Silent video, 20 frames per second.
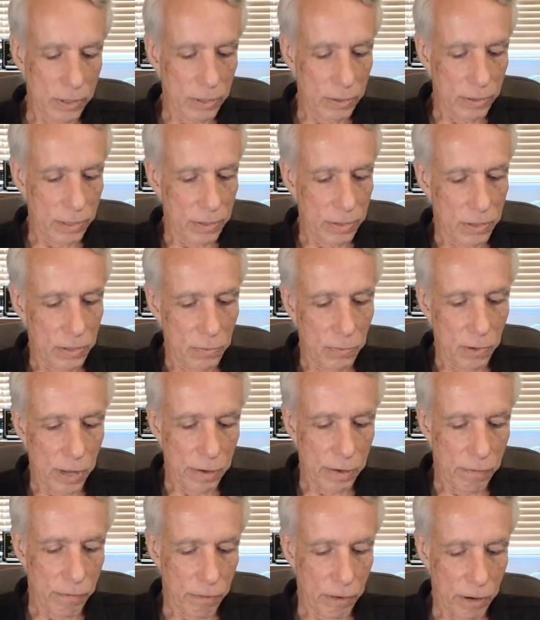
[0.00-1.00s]
You can do
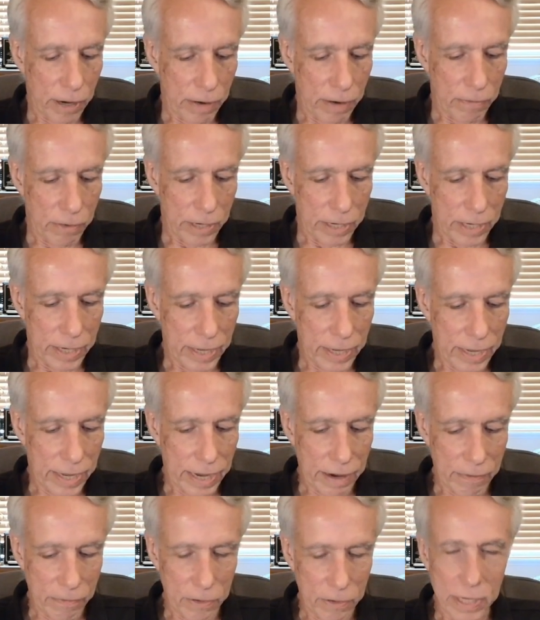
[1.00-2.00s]
one for
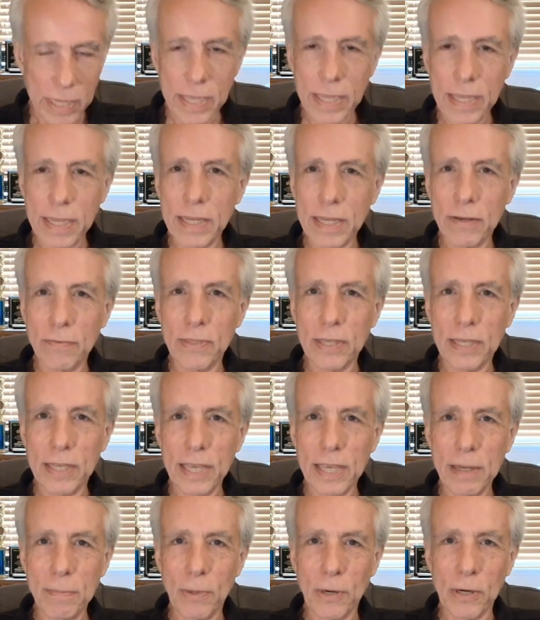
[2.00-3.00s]
every key of the
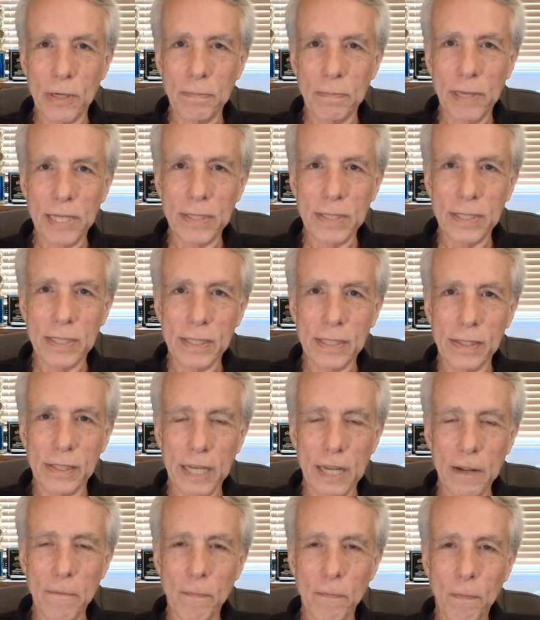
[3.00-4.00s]
keyboard,
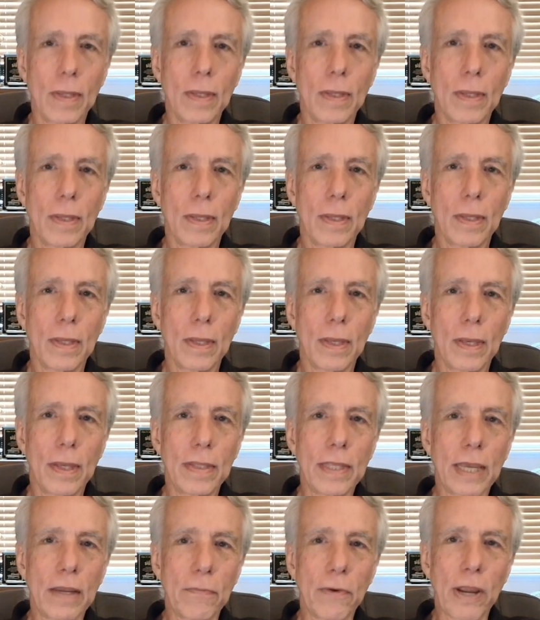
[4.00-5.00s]
basically. And
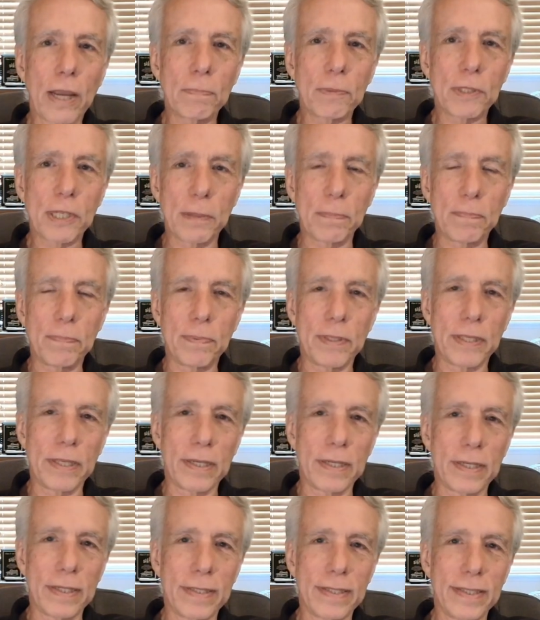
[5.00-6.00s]
that wraps up
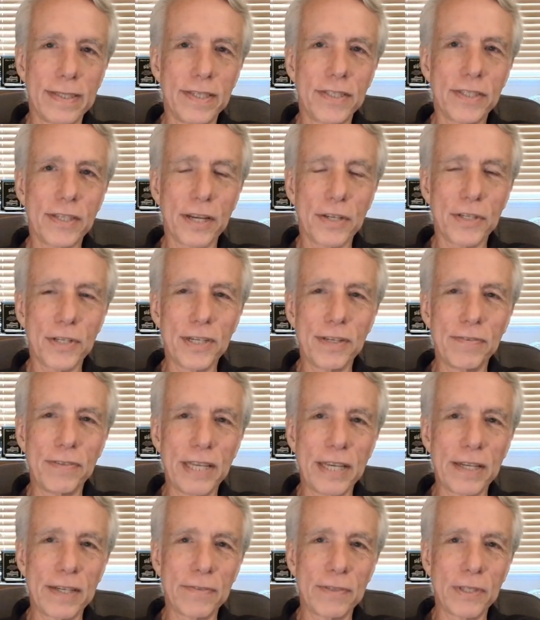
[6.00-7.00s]
the discussion of the
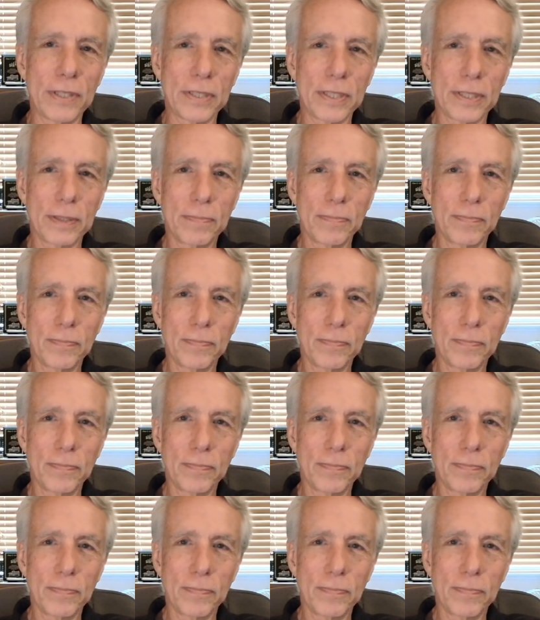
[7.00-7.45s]
intervals.